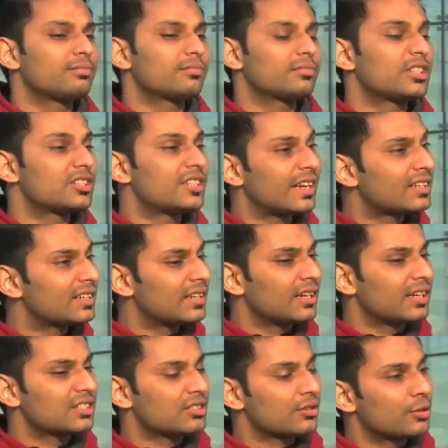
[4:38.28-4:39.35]
the
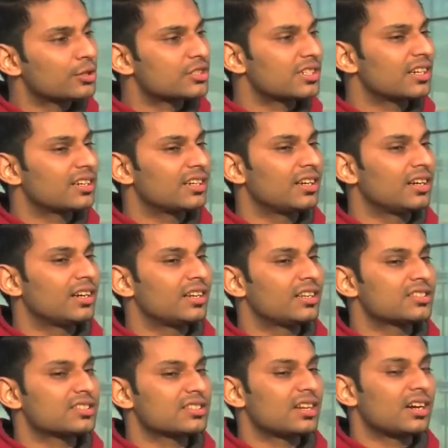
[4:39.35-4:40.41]
deadlines, the course
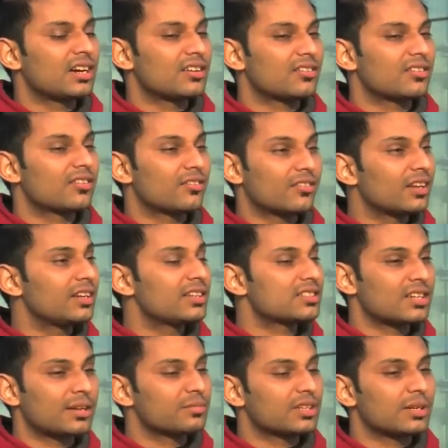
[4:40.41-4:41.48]
deadlines, are really
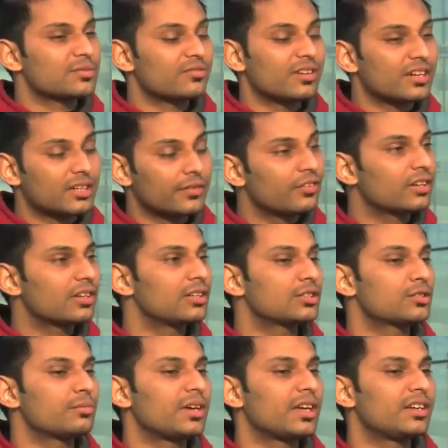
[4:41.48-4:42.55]
sometimes very difficult
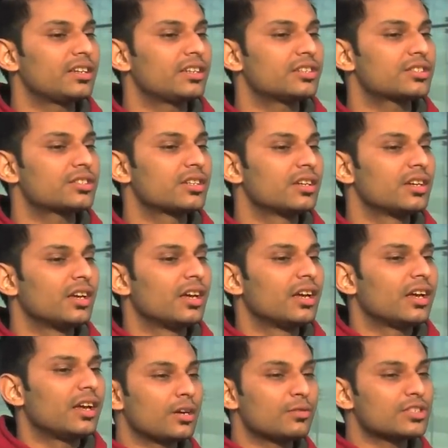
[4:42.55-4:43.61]
to manage.
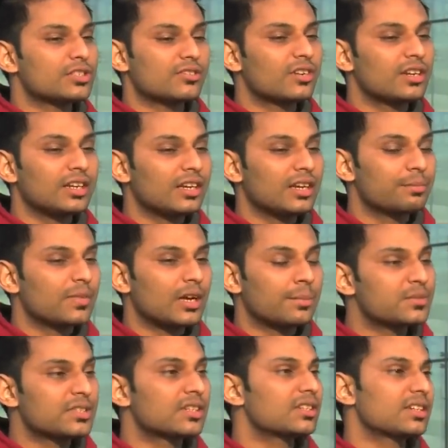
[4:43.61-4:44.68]
I was really
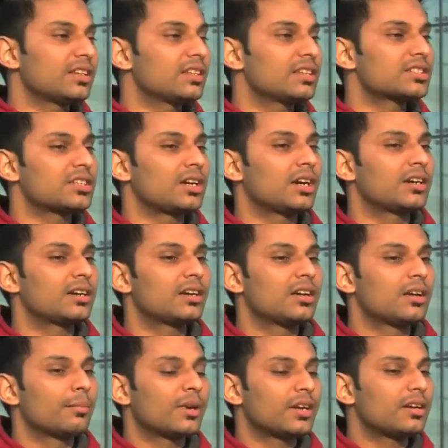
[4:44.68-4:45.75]
upset in the start,
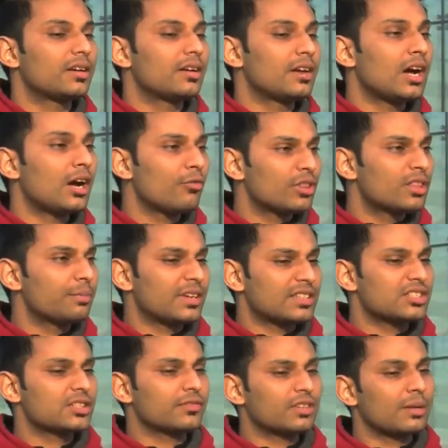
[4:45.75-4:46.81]
but now with the
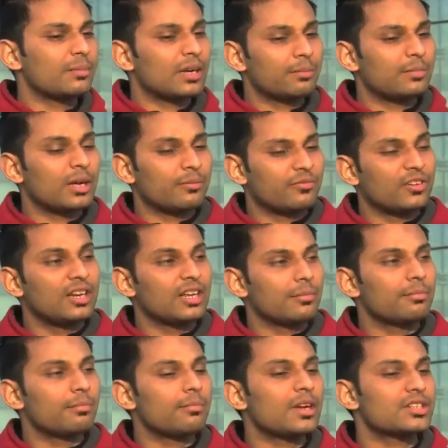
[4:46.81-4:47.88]
passage of time, I'm feeling
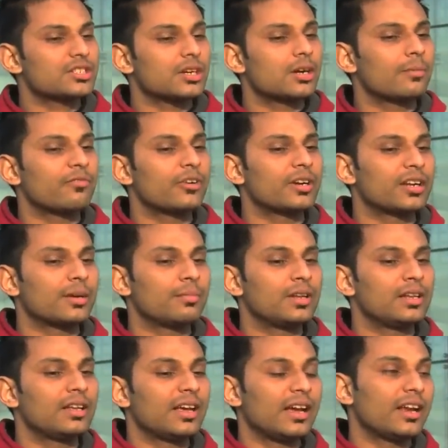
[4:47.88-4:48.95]
much comfortable,
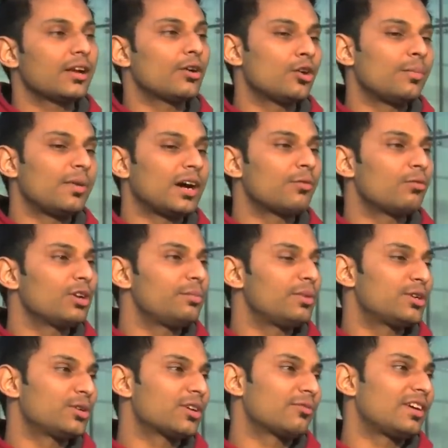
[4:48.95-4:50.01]
and I hope I will be
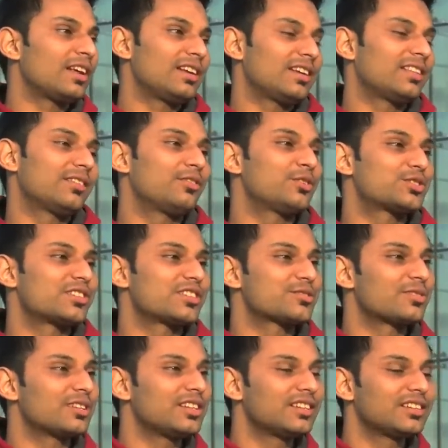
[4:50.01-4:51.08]
doing well in the future as well.